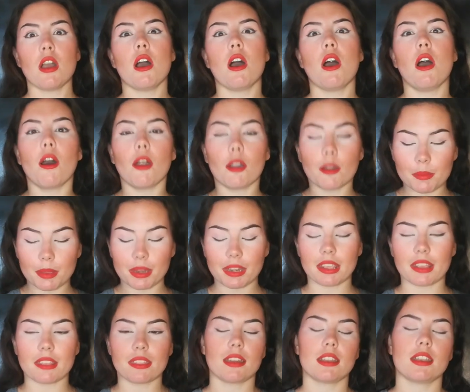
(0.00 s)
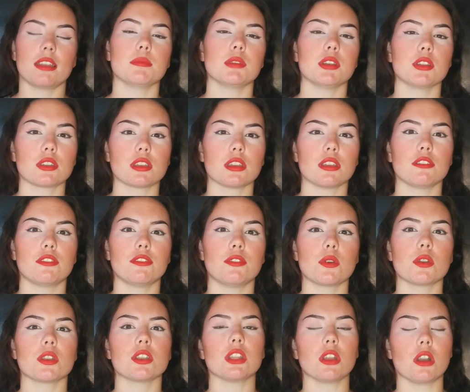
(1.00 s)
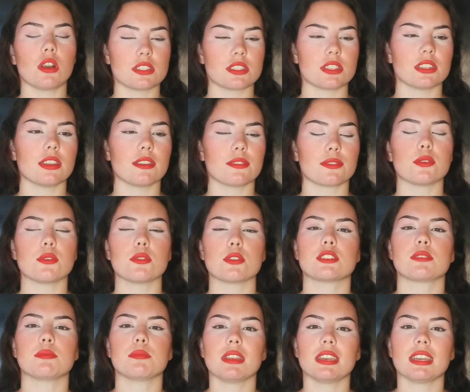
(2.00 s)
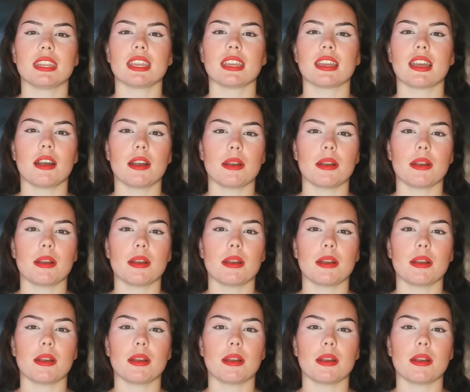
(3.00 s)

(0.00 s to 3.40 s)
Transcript: harmony that I'm looking for. Neoteny, of course, meaning